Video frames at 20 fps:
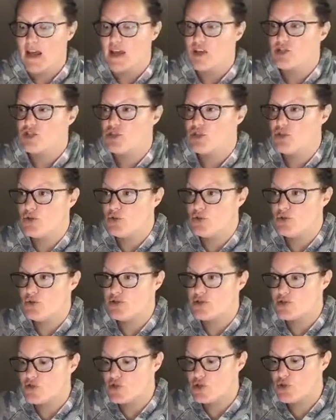
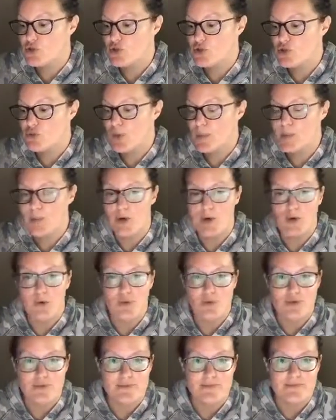Choose to
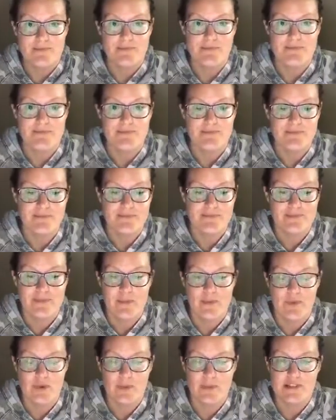move
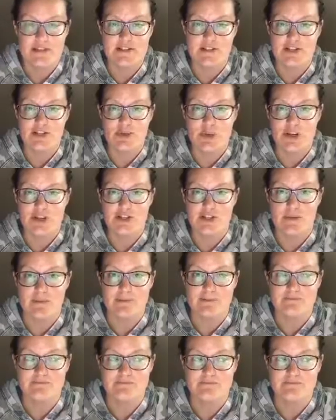from this situation.